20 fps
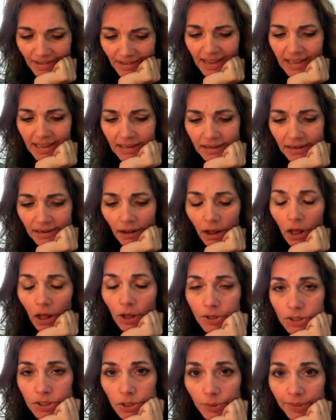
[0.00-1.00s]
And
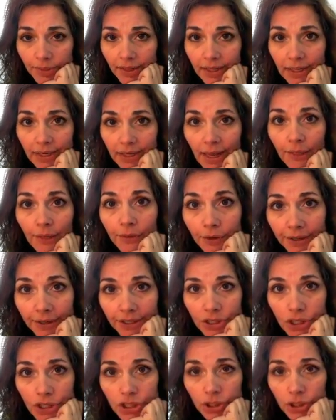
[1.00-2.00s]
also then another
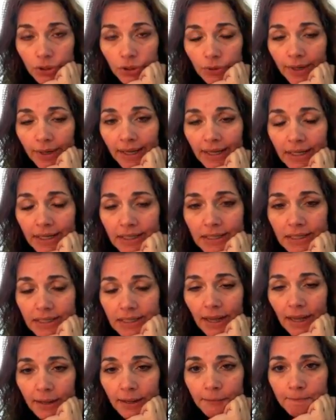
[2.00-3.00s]
issue is,
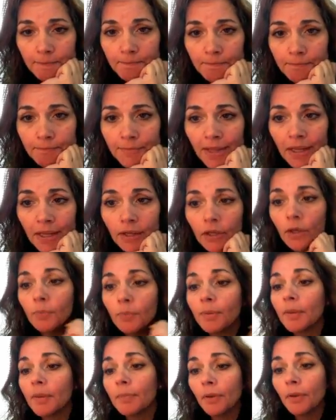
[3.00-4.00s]

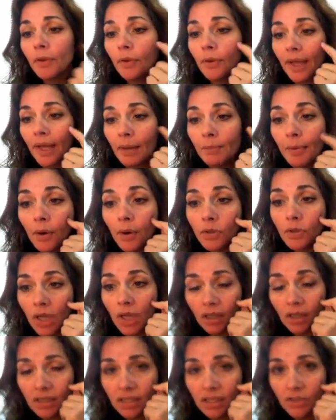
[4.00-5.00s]
people who get
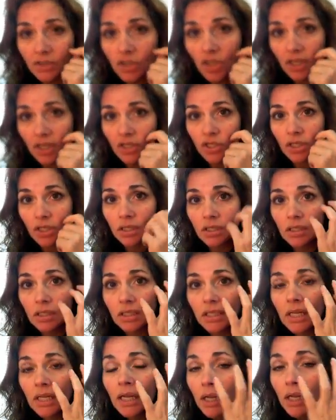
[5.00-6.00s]
Botox
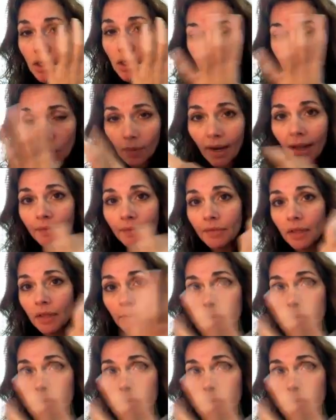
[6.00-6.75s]
injections don't have the